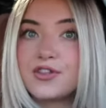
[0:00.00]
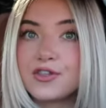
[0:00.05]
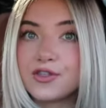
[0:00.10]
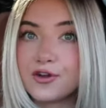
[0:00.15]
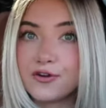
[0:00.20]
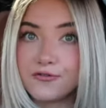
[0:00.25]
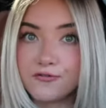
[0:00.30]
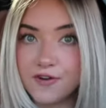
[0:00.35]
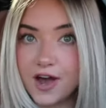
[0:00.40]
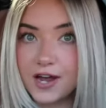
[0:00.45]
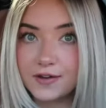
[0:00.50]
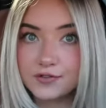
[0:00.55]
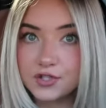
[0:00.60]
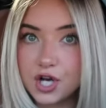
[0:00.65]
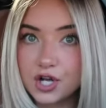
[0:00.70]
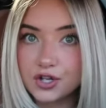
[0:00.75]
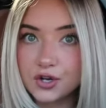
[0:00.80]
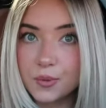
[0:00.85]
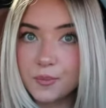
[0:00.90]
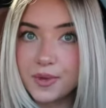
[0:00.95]
than their
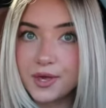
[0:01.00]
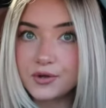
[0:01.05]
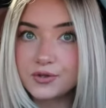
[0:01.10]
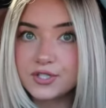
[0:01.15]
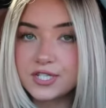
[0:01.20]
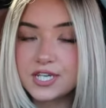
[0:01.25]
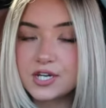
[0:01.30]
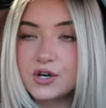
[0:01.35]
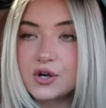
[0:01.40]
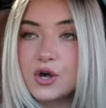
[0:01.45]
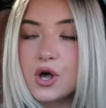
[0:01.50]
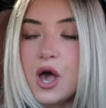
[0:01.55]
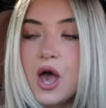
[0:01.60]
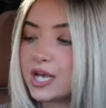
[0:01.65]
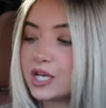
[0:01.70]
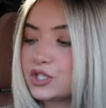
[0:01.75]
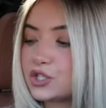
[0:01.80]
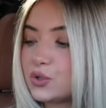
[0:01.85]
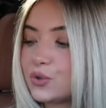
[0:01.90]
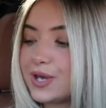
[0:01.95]
$5 meal deal
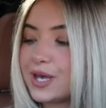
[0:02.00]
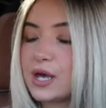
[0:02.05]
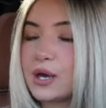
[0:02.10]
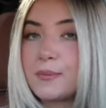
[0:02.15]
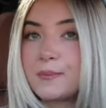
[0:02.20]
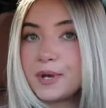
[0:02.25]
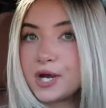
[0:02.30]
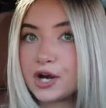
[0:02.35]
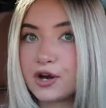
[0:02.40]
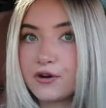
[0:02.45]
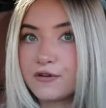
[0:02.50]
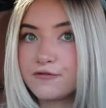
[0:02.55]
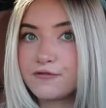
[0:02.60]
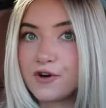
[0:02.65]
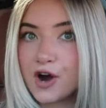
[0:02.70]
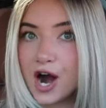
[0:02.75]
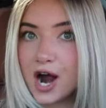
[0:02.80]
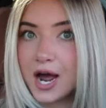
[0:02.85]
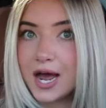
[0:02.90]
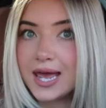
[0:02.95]
because you get a bigger
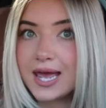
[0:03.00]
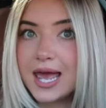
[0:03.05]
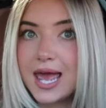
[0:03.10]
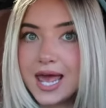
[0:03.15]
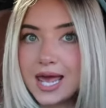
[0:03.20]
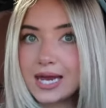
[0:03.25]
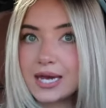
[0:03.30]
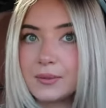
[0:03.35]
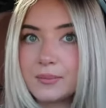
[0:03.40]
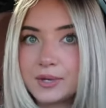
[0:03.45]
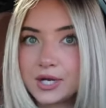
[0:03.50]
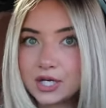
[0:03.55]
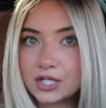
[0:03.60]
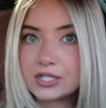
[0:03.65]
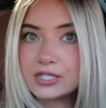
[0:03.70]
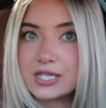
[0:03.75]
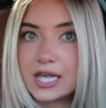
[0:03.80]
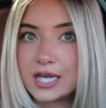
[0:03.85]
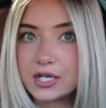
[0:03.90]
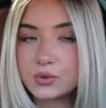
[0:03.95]
fry and a
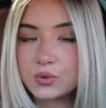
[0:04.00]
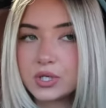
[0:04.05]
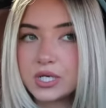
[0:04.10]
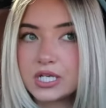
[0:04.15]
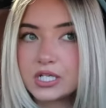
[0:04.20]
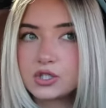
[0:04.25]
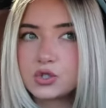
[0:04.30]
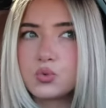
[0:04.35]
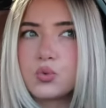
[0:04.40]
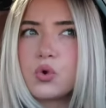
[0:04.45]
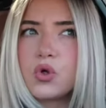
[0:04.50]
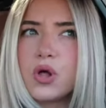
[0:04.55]
bigger sandwich.